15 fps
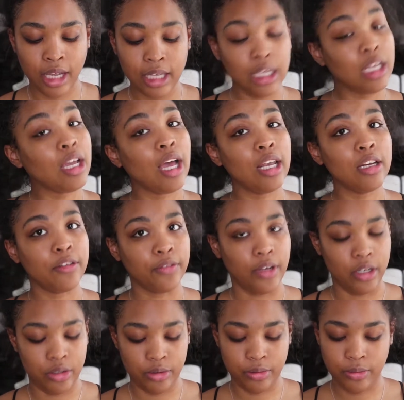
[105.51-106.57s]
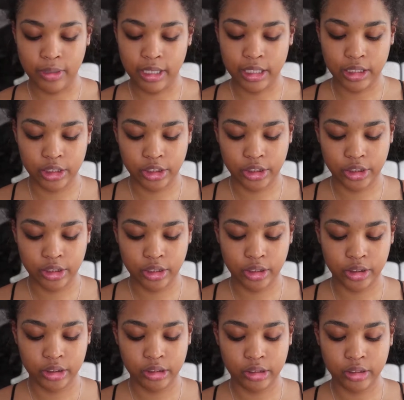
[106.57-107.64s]
and colorful, which
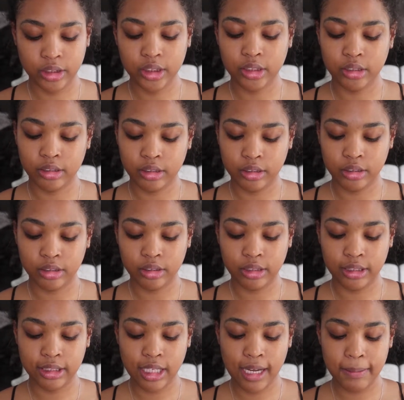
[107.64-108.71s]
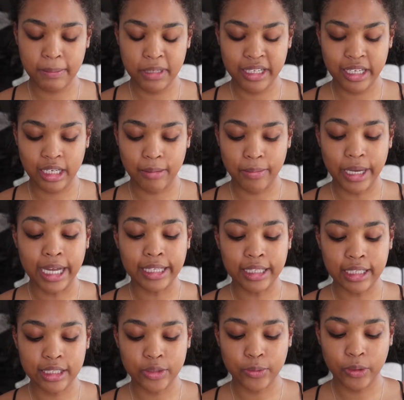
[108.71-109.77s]
is not me, but I
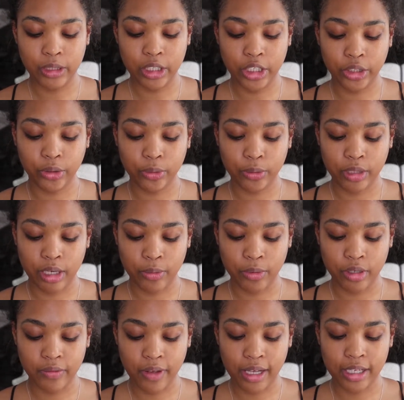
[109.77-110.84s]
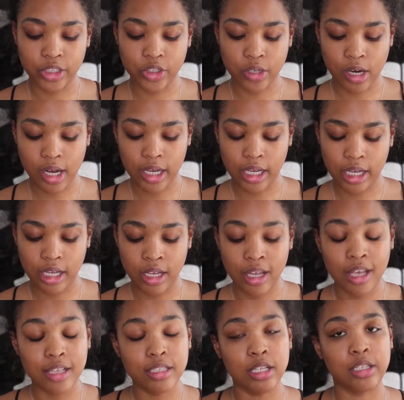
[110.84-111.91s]
think it's really cute, and I wonder if I can try it.
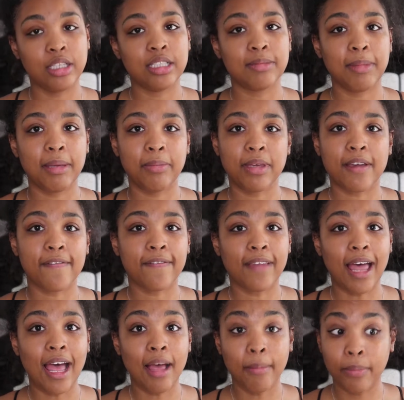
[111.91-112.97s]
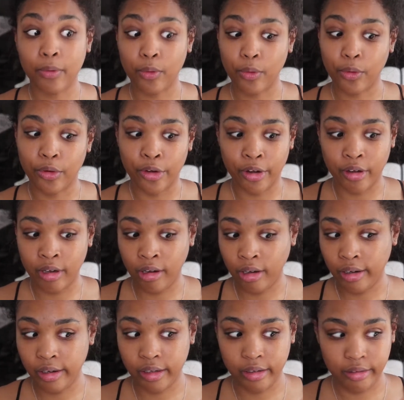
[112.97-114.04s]
So this may be a flop,
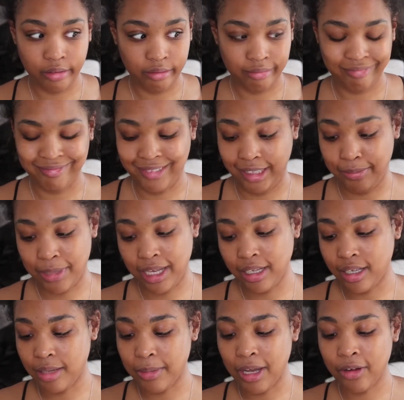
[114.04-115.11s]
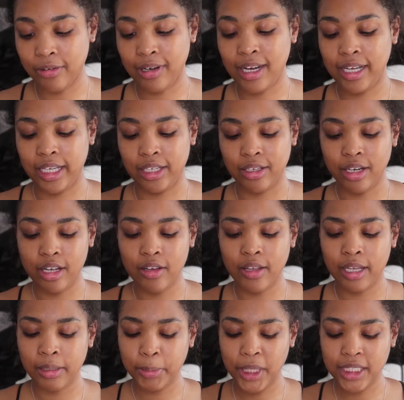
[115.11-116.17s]
or it might come out right, you know.
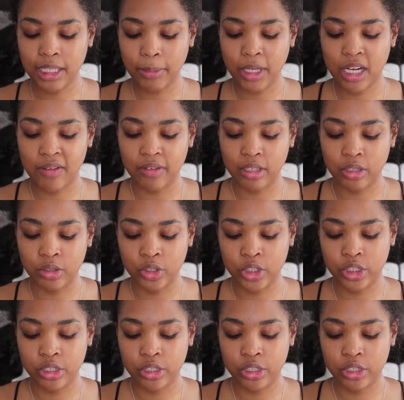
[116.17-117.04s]
And plus I'm gonna have a little